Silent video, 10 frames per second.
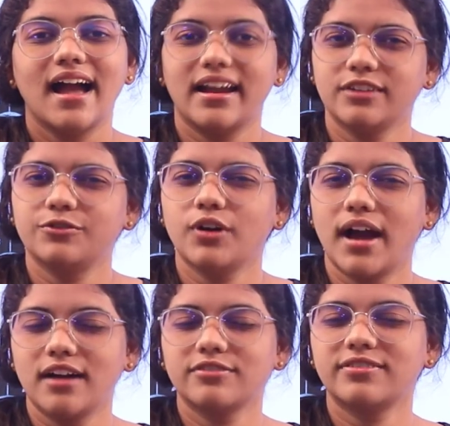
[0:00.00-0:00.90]
And if you
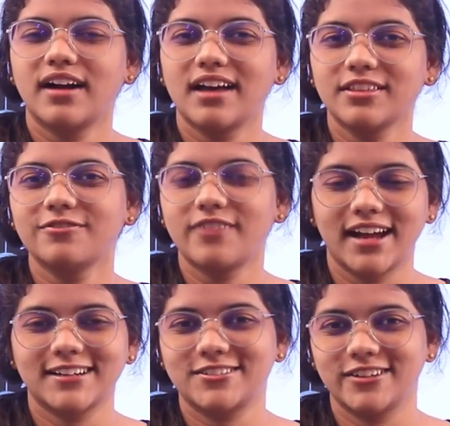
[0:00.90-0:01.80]
have other
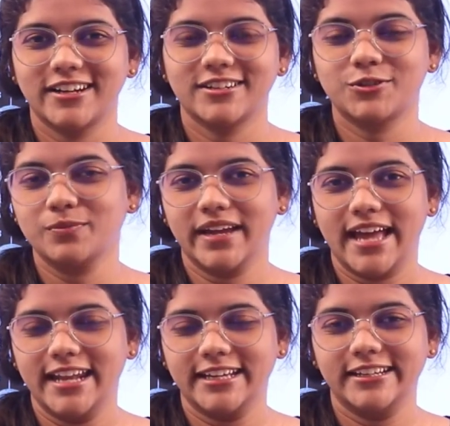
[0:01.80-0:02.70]
facts related to
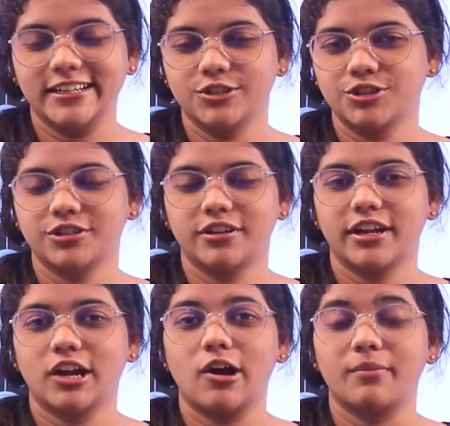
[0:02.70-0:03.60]
mechanical
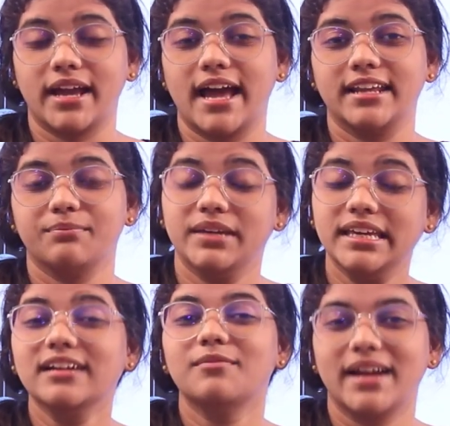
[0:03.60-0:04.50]
engineering or
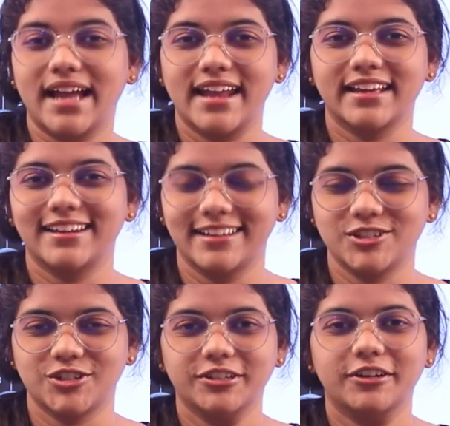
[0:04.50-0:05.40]
being a mechanical
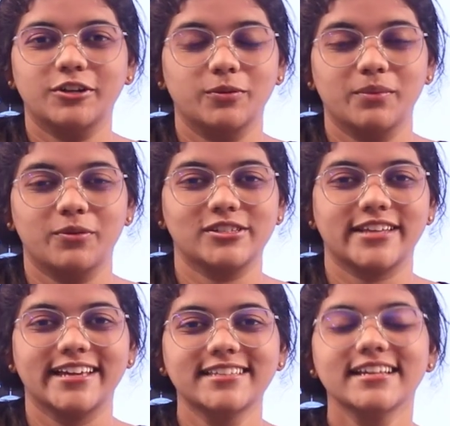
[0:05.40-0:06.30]
engineer to be
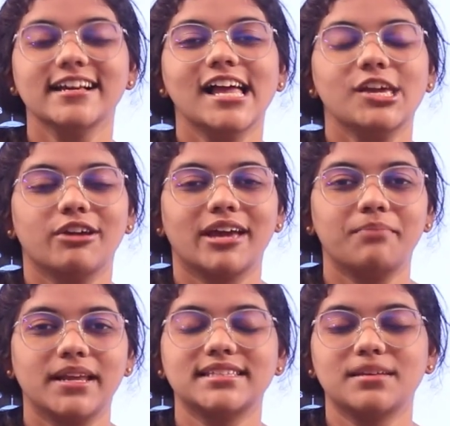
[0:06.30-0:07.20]
precise, you can
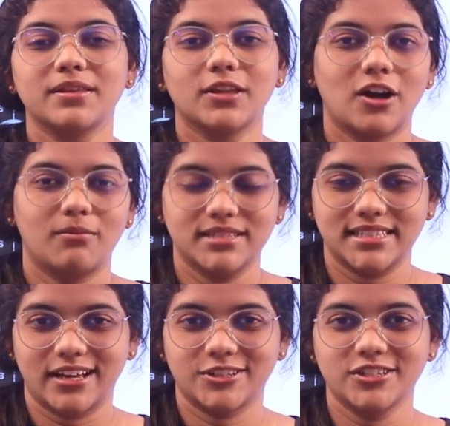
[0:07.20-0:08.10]
place them in the comment
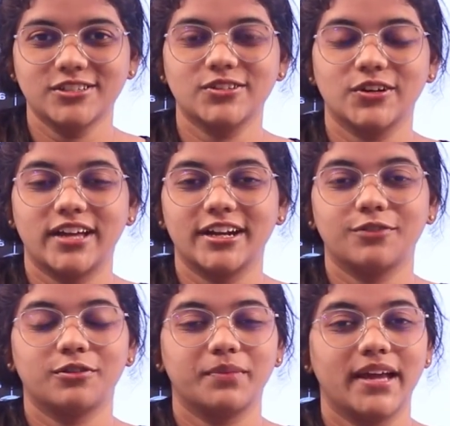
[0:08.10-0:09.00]
section so that
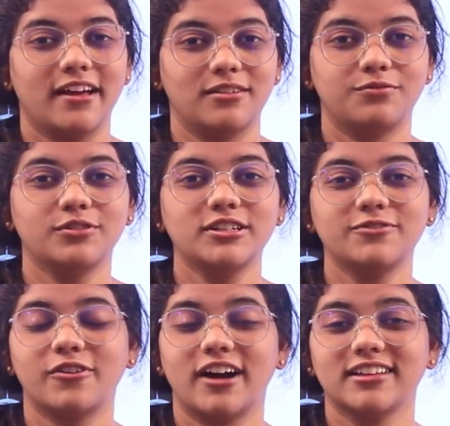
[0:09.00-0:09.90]
it would be helpful
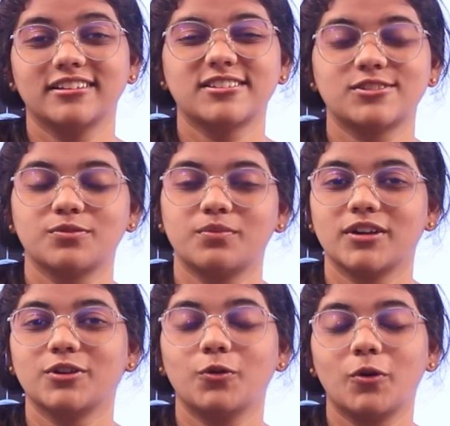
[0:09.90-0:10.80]
for others to
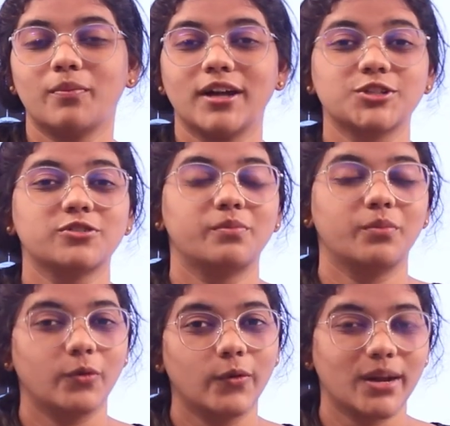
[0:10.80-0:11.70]
know much
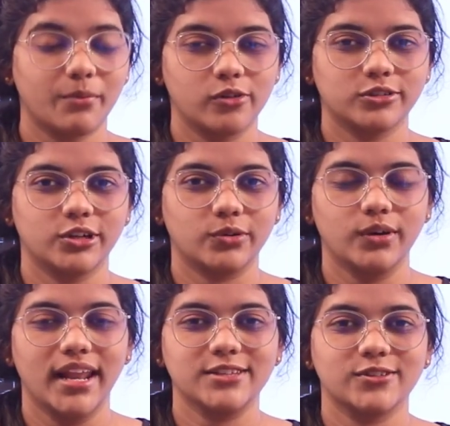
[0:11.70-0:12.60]
more about the
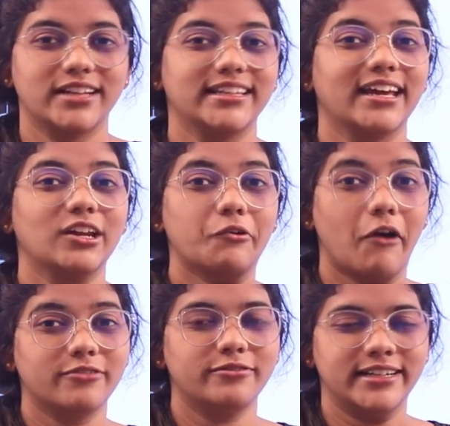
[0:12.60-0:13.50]
role so that they can
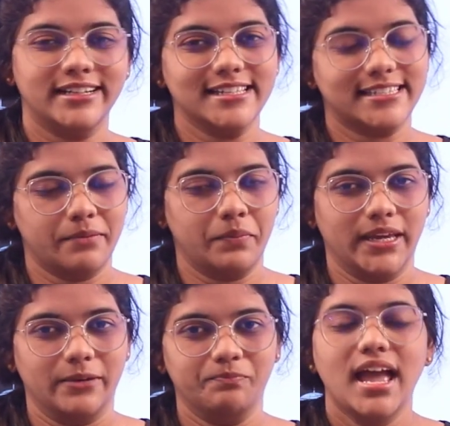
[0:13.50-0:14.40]
confidently step
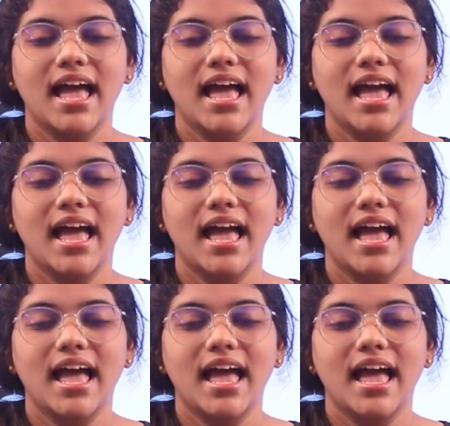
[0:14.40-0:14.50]
in.